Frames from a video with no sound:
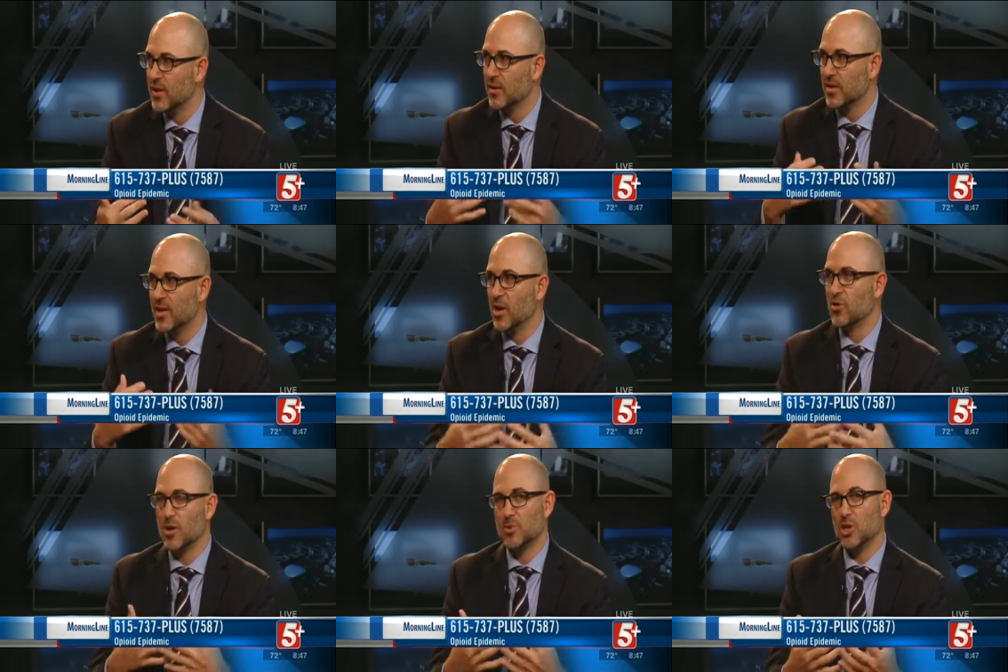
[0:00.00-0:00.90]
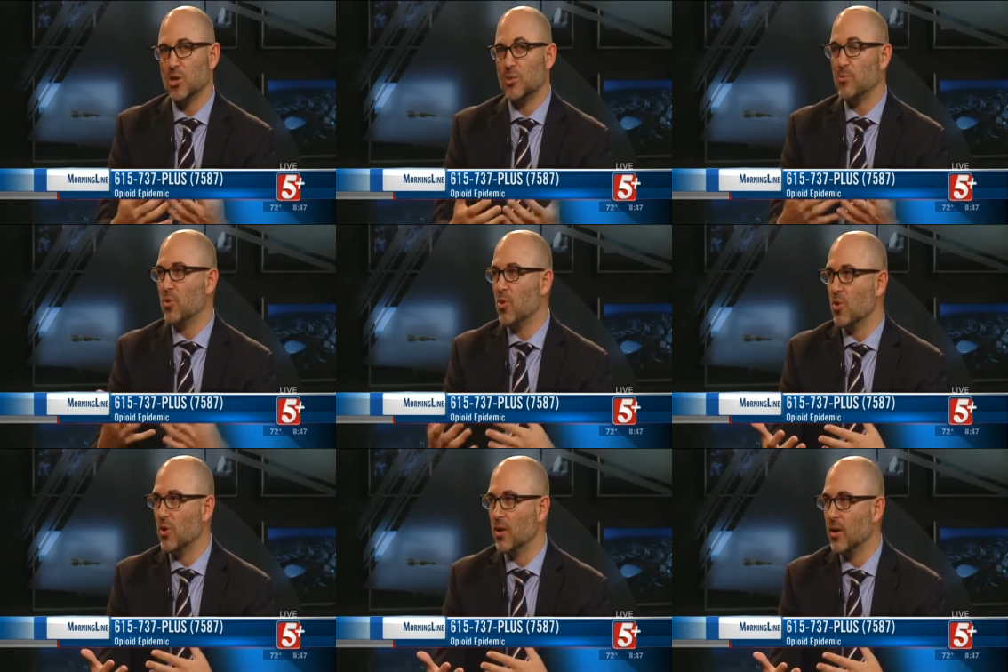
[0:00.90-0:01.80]
That the outcome's going to be
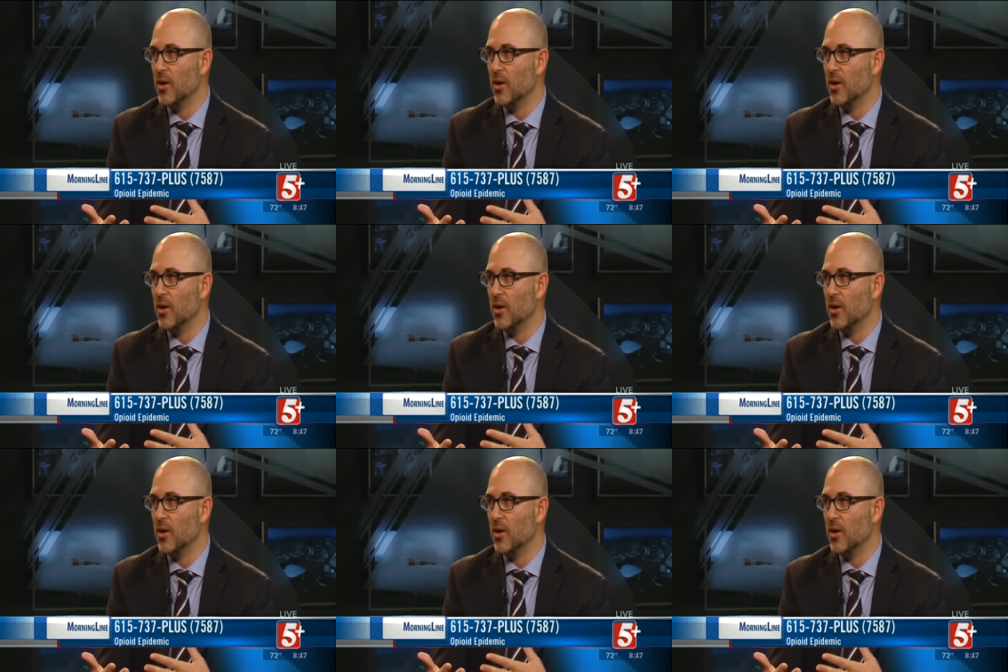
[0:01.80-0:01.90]
poor.